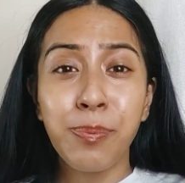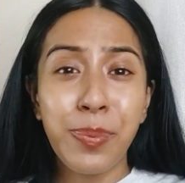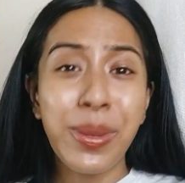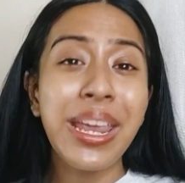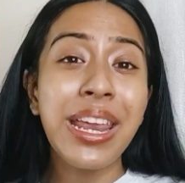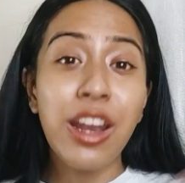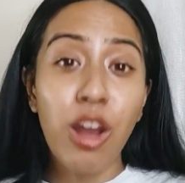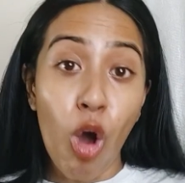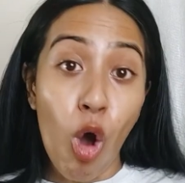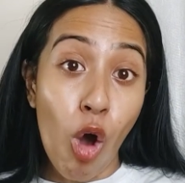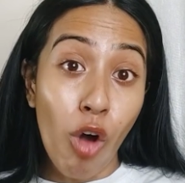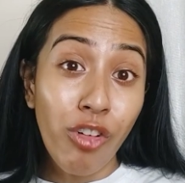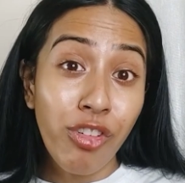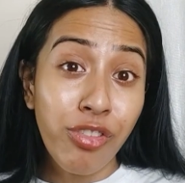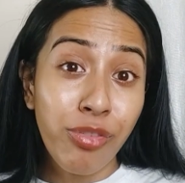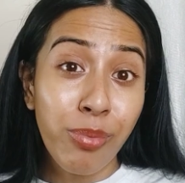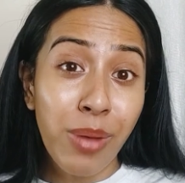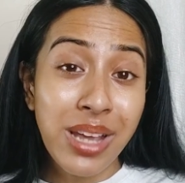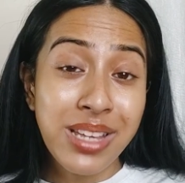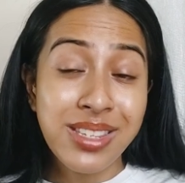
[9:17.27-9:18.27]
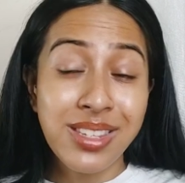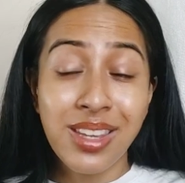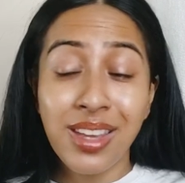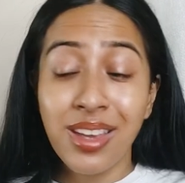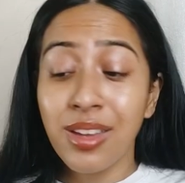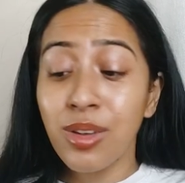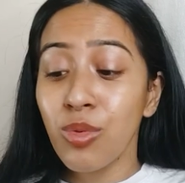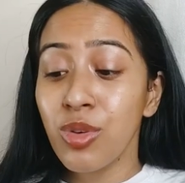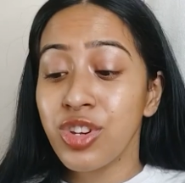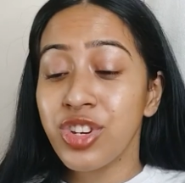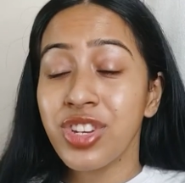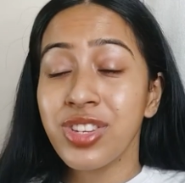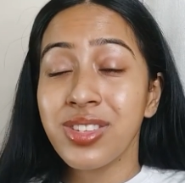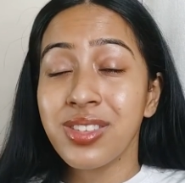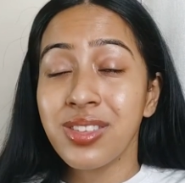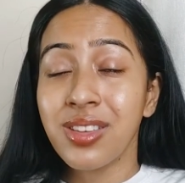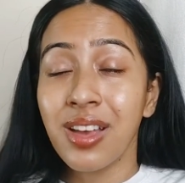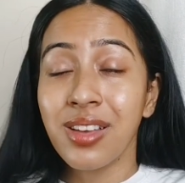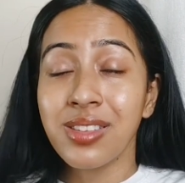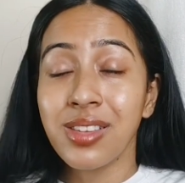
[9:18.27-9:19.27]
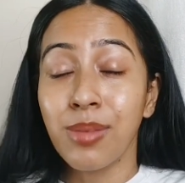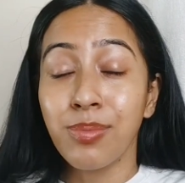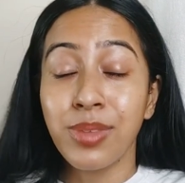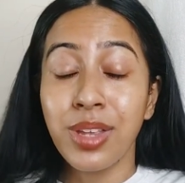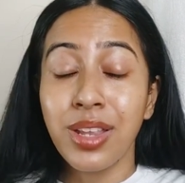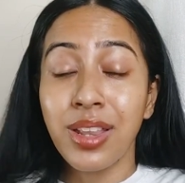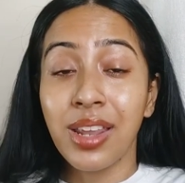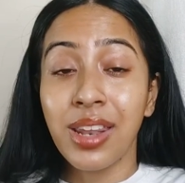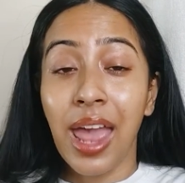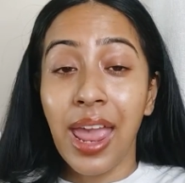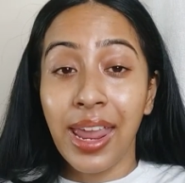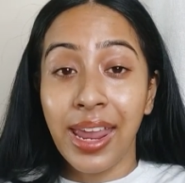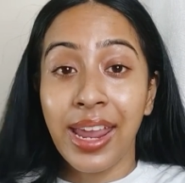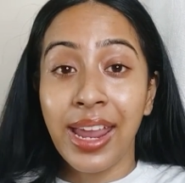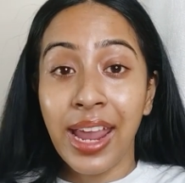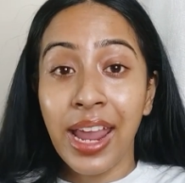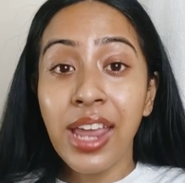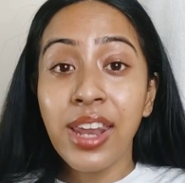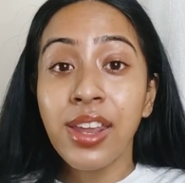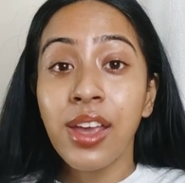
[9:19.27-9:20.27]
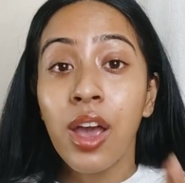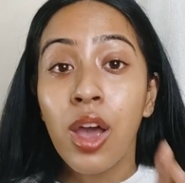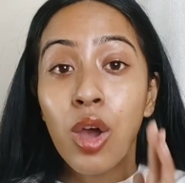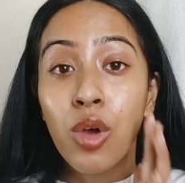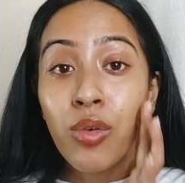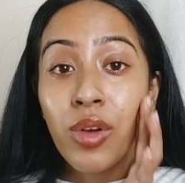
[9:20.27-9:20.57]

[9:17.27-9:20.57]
peel off my skin, which is something that I hate.